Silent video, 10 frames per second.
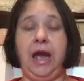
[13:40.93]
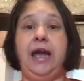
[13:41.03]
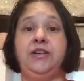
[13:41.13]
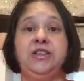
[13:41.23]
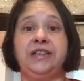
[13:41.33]

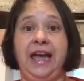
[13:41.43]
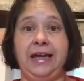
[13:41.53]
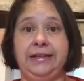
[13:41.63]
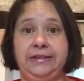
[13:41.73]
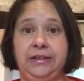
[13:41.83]
and
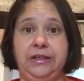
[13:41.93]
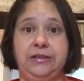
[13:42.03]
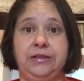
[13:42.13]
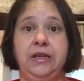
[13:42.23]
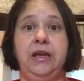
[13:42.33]

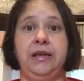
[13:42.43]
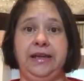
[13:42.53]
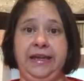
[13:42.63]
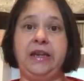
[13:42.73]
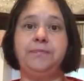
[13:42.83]
calendars.
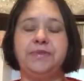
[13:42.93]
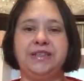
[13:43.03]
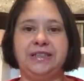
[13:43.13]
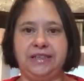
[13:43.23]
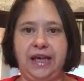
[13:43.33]
Keep up
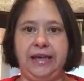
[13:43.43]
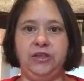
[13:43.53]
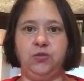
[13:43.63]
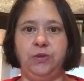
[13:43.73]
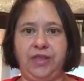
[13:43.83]
to
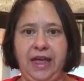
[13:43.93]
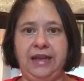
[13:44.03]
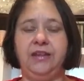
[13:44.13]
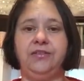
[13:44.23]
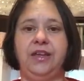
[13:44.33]
date with
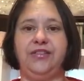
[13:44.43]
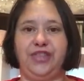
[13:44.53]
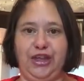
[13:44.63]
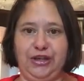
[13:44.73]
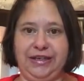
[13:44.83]
anything
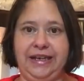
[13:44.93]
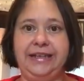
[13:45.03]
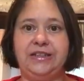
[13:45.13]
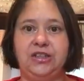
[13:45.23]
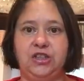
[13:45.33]
that
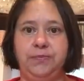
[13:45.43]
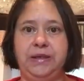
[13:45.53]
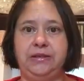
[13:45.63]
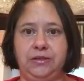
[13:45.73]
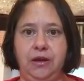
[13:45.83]
needs to
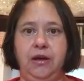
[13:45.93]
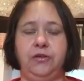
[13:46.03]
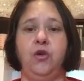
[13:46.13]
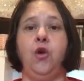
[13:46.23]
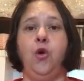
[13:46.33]
be
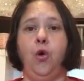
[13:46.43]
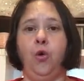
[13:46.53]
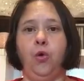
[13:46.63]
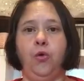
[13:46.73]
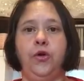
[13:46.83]
done
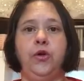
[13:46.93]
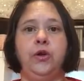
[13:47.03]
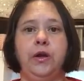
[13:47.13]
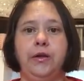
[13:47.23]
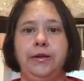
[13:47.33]
or
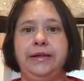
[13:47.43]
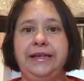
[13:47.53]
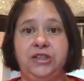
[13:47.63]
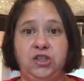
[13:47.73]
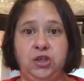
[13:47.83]

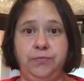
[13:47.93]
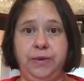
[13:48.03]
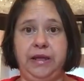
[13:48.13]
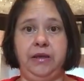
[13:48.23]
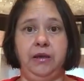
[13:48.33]
needs to
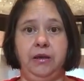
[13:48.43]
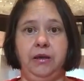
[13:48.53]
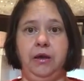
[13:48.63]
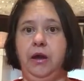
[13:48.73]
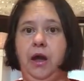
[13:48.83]
be
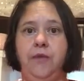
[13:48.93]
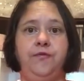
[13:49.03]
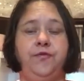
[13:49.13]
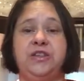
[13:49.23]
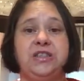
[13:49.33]

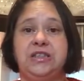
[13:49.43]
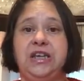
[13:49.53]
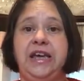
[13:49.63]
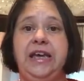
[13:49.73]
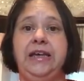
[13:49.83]

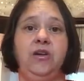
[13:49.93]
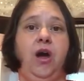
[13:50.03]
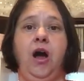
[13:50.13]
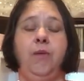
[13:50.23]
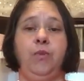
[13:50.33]
visiting,
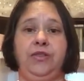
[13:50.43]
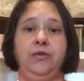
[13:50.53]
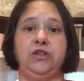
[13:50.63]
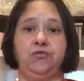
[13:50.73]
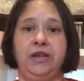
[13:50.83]
whether
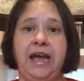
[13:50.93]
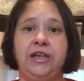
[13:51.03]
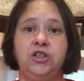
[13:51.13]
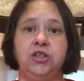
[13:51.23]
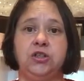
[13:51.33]
it's
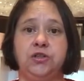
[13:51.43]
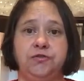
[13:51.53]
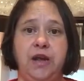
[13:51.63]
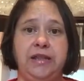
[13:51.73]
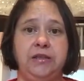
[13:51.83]
relations,
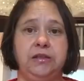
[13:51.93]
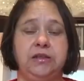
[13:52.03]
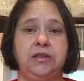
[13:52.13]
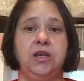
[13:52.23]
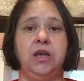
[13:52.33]

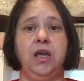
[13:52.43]
friends,